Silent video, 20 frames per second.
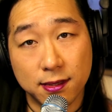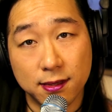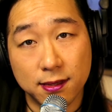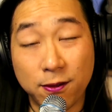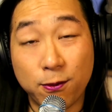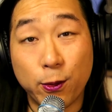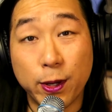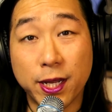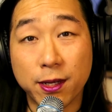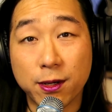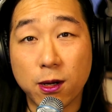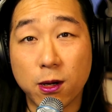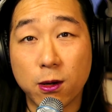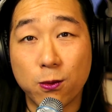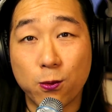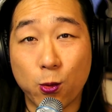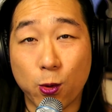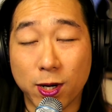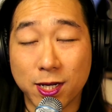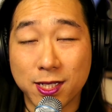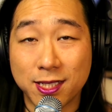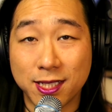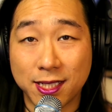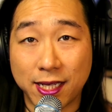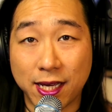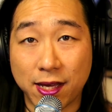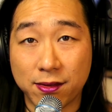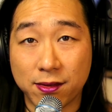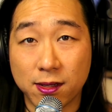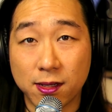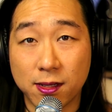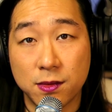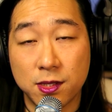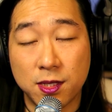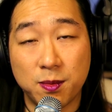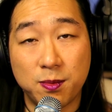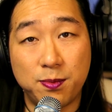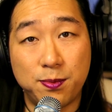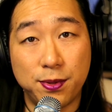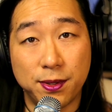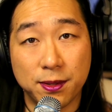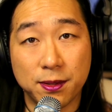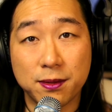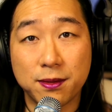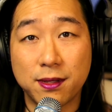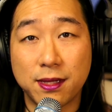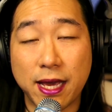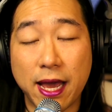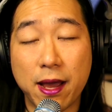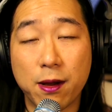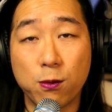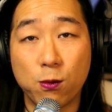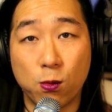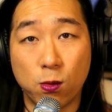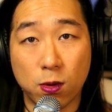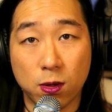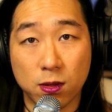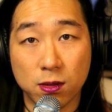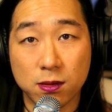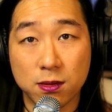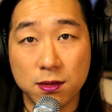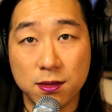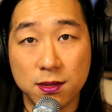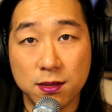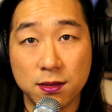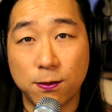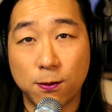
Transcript: we can all work together to build that world